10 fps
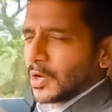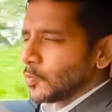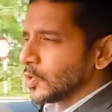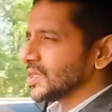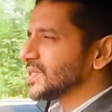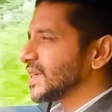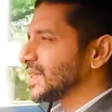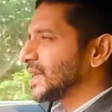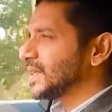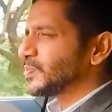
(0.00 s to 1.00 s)
I would say
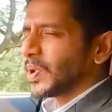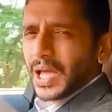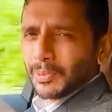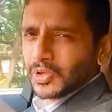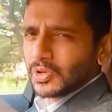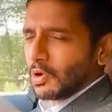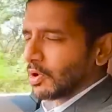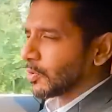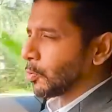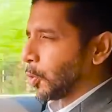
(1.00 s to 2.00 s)
that it's perhaps
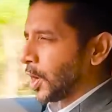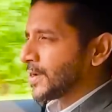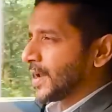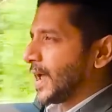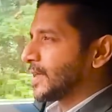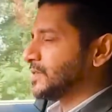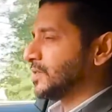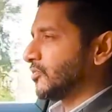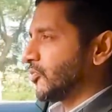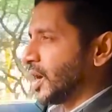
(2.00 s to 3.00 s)
not quite as
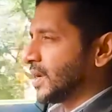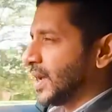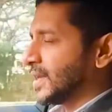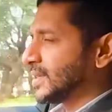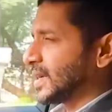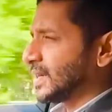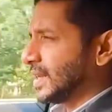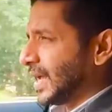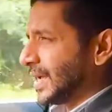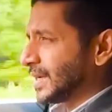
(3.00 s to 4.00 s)
refined as I'd
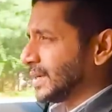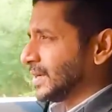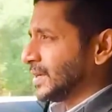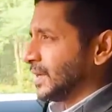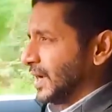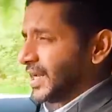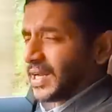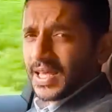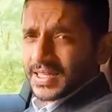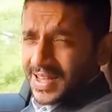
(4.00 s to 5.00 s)
like. In an
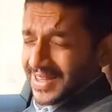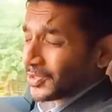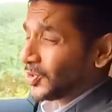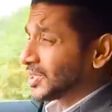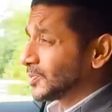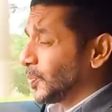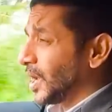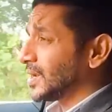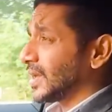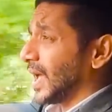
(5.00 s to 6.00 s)
S-Class, you
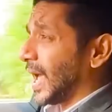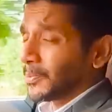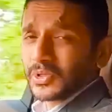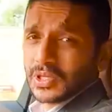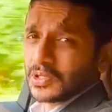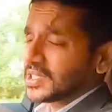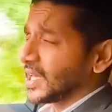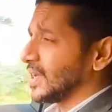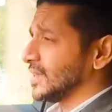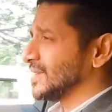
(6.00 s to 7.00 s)
expect absolute
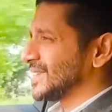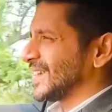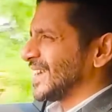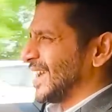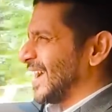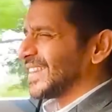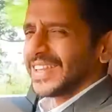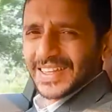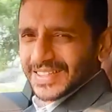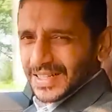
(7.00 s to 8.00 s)
silence, and
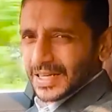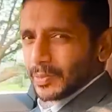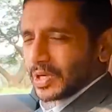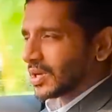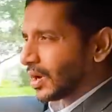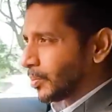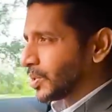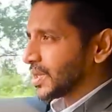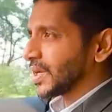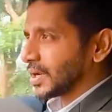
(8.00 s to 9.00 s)
there is a little bit of
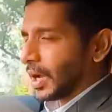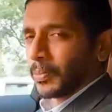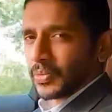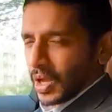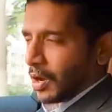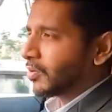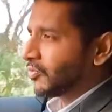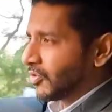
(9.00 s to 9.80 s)
grumble that comes out